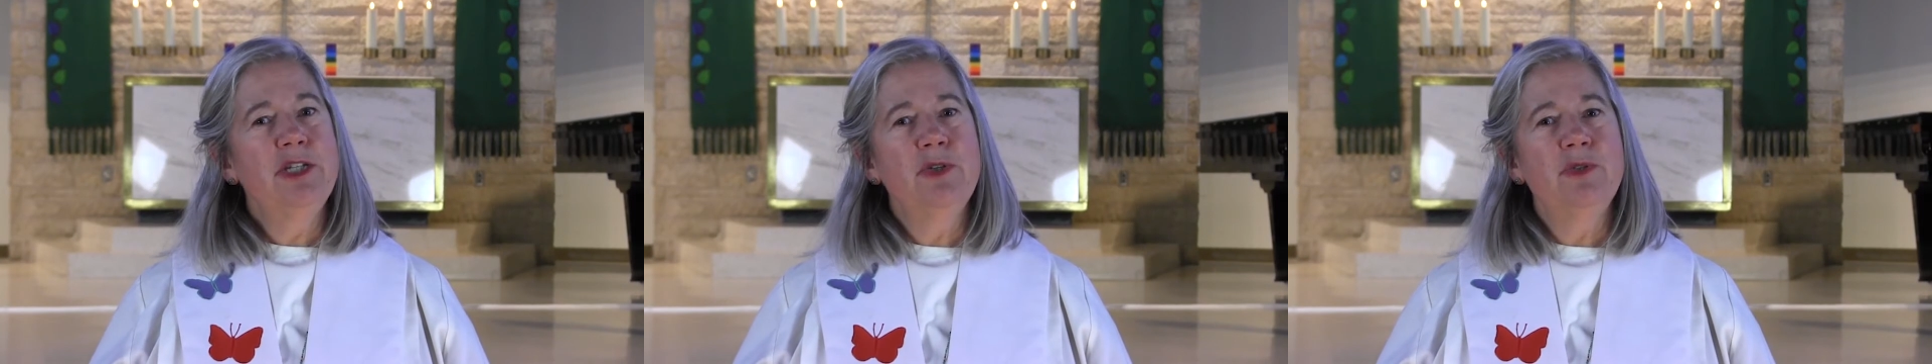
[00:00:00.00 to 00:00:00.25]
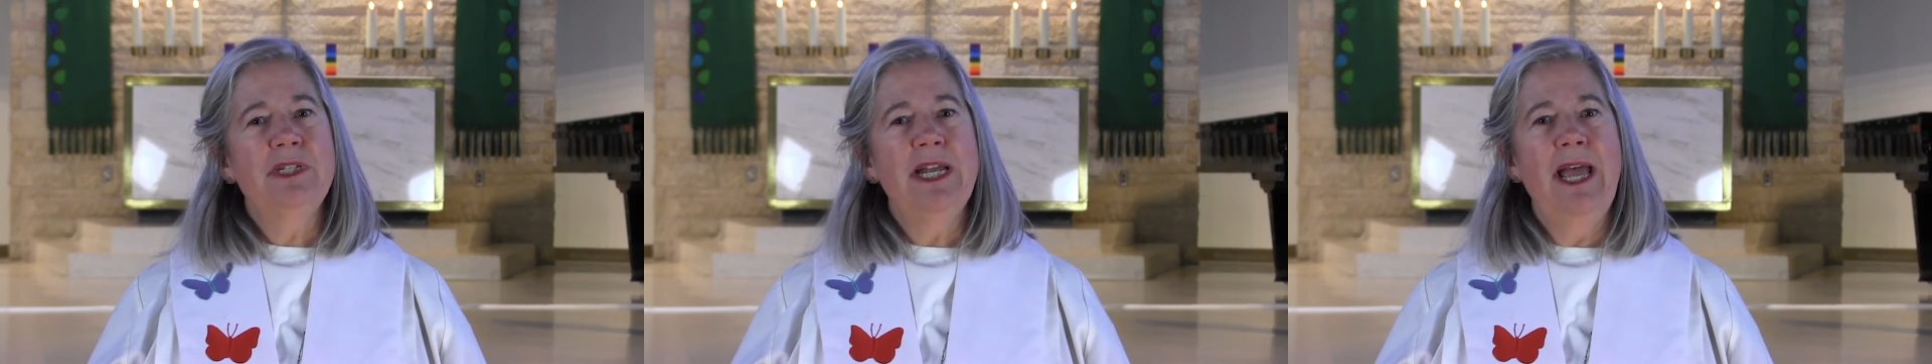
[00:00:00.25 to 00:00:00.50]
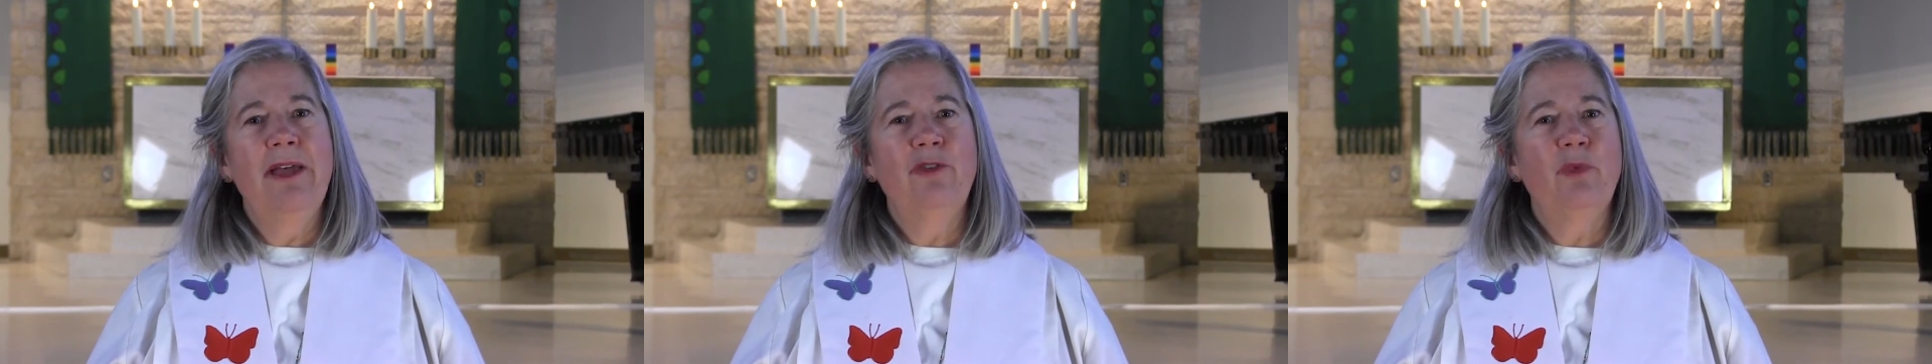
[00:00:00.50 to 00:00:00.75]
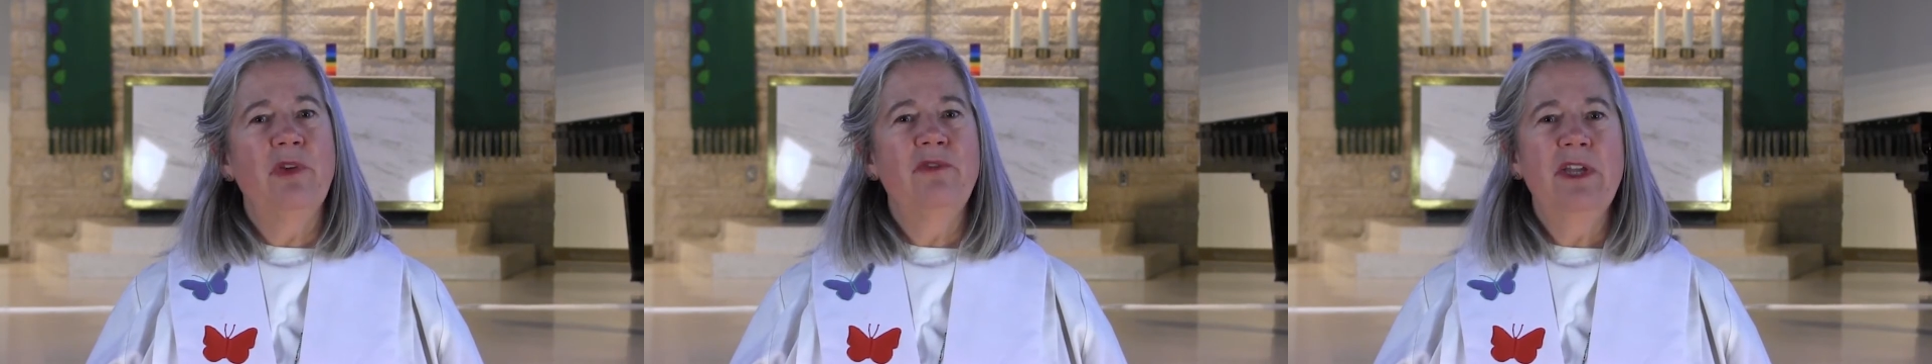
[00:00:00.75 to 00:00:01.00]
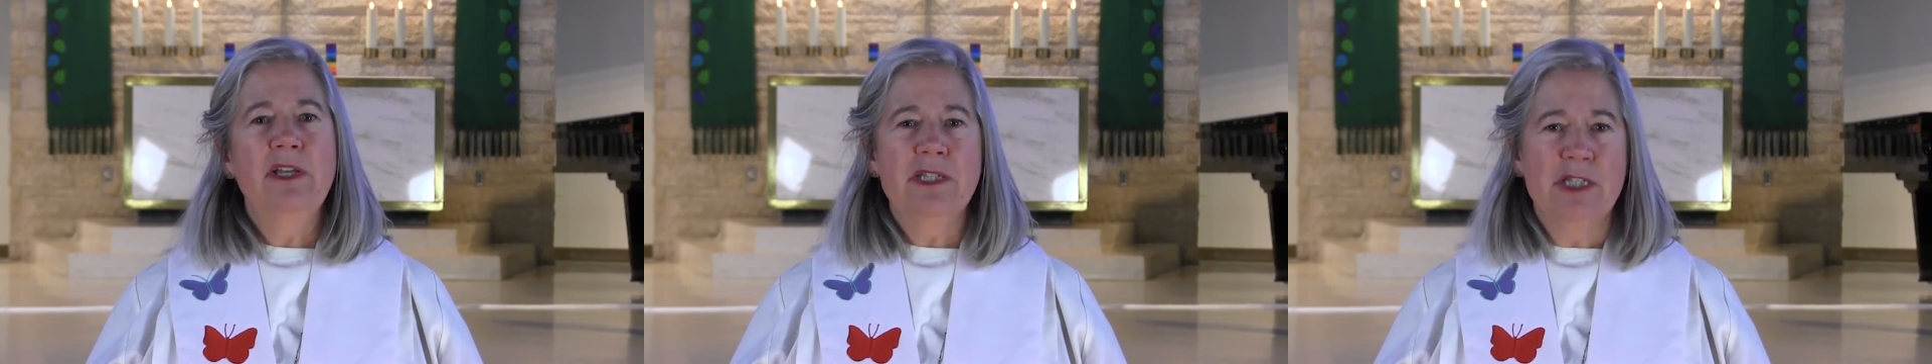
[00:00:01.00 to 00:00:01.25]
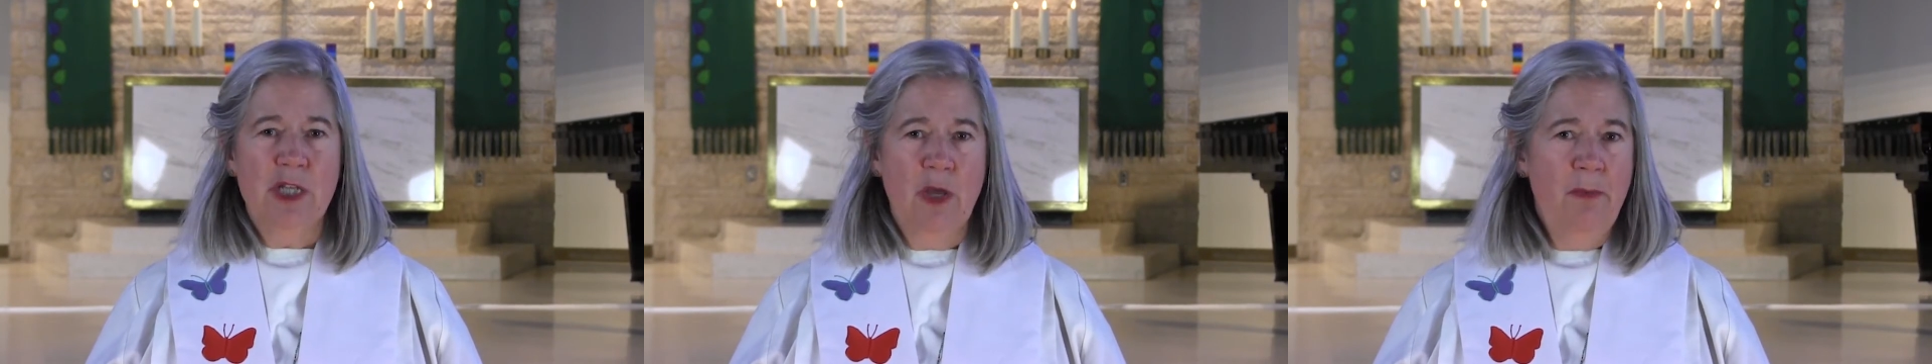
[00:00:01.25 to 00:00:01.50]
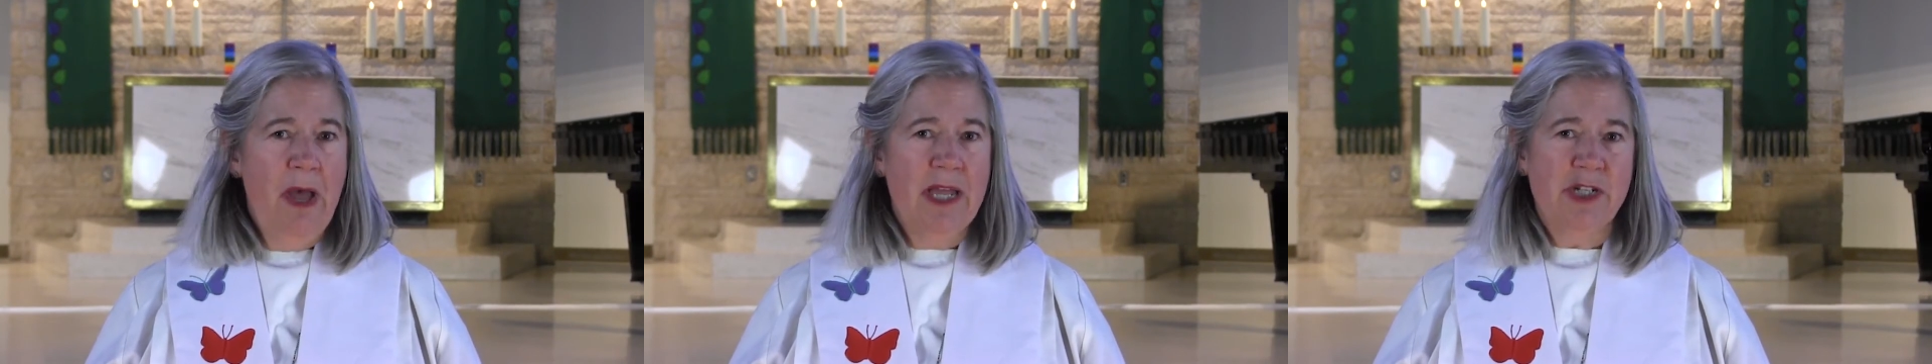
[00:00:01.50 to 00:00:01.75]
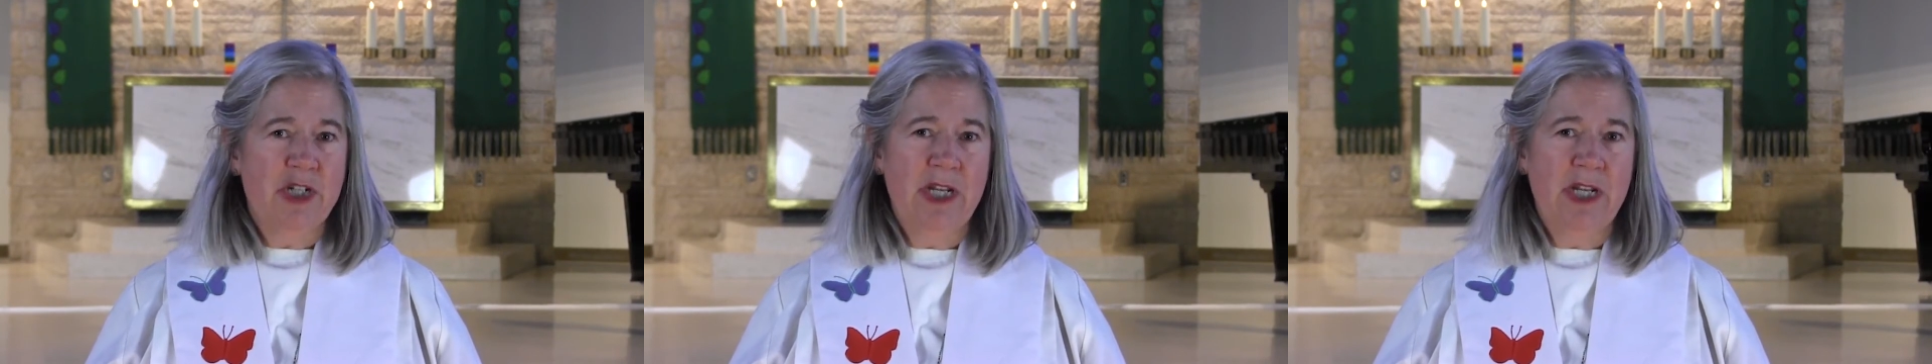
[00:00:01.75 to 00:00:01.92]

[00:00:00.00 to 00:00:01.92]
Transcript: Tuesday has revealed so much